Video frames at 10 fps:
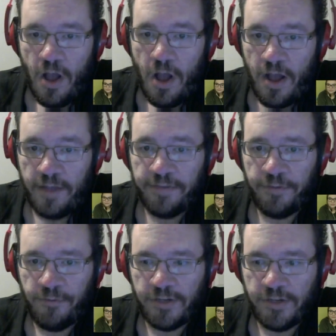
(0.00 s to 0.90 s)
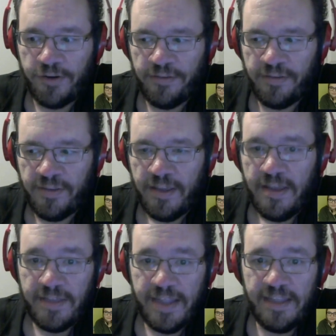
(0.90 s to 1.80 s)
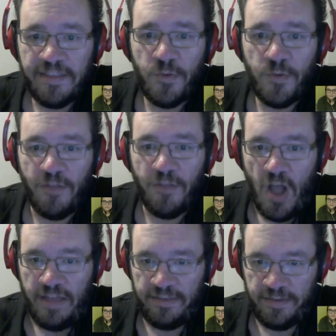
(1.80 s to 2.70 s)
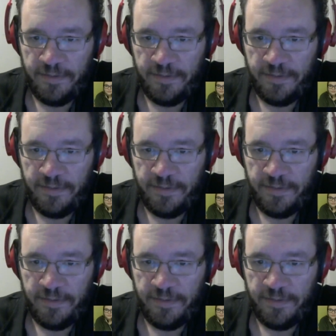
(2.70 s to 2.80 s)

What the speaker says: Austin Rogers needs to have lost.